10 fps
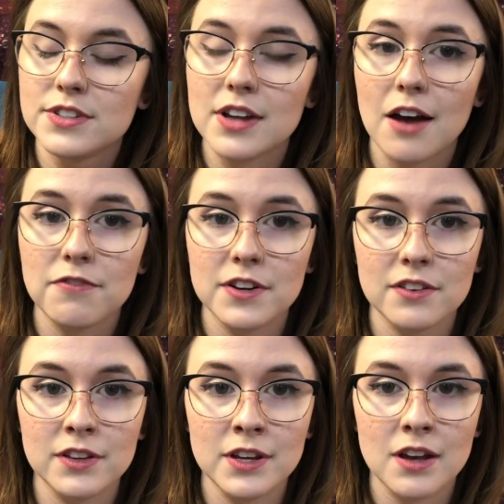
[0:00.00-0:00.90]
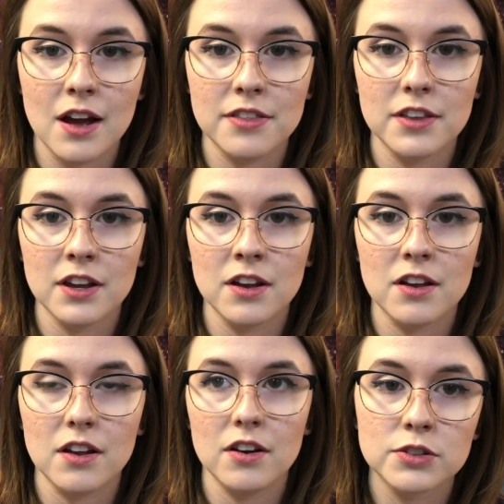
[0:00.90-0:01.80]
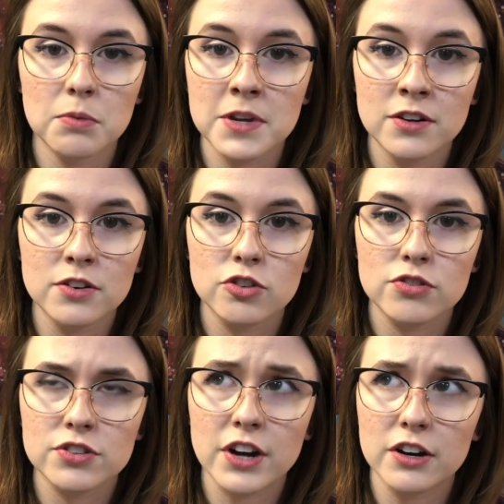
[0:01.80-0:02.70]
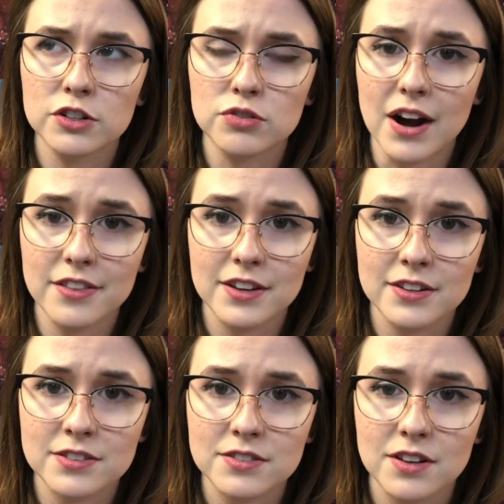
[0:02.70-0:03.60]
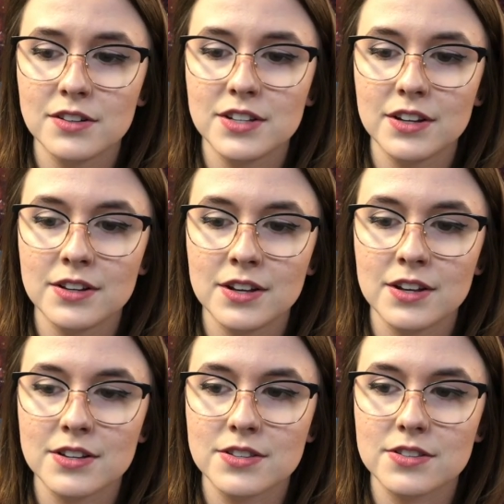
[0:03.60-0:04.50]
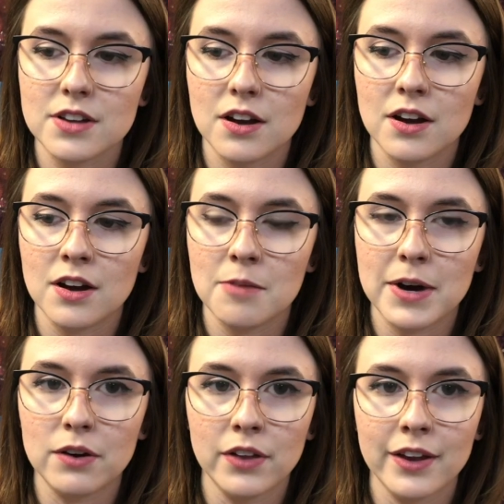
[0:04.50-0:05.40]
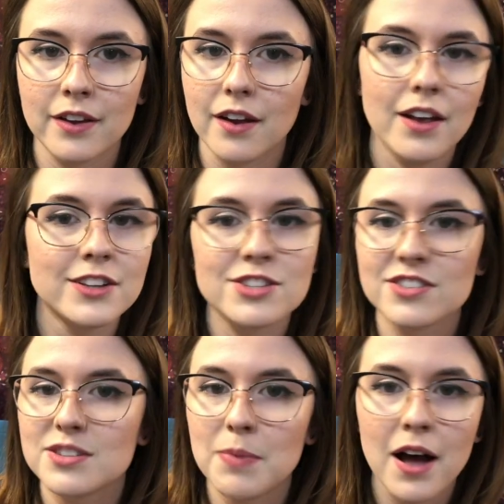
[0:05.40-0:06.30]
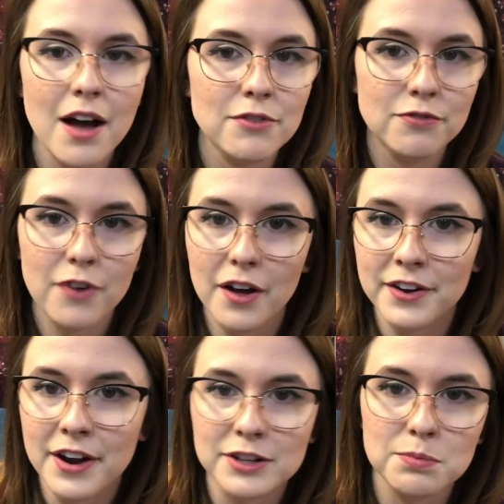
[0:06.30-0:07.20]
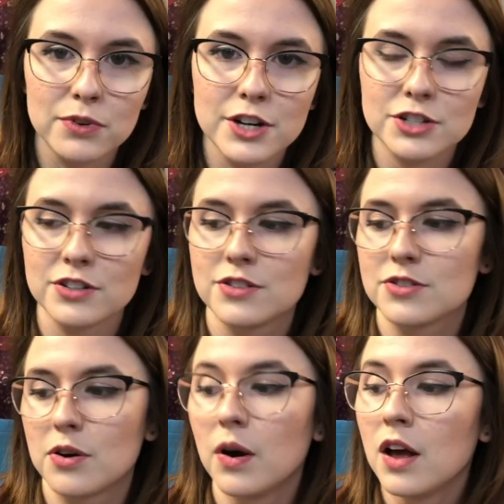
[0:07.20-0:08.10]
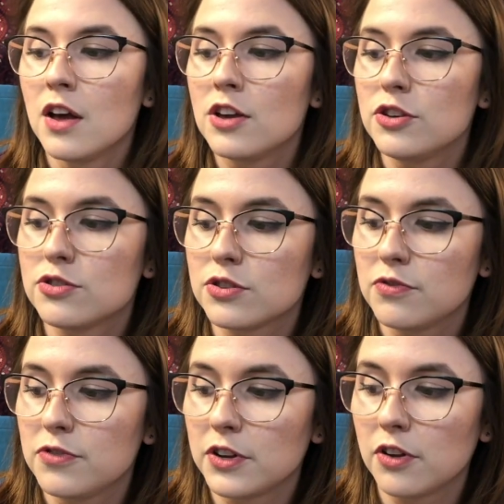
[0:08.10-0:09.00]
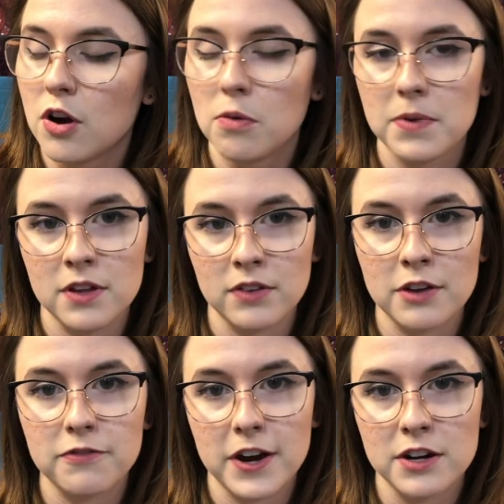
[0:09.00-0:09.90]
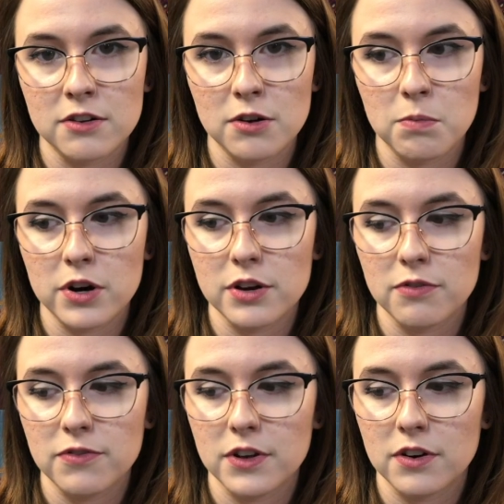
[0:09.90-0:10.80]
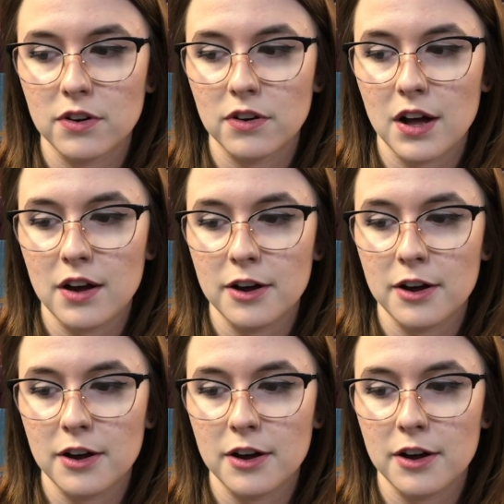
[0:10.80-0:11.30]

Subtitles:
Definitely, I think don't be scared to try things. D&D is about like, it's just about having fun and exploration, and so you should feel open, like find a group where you feel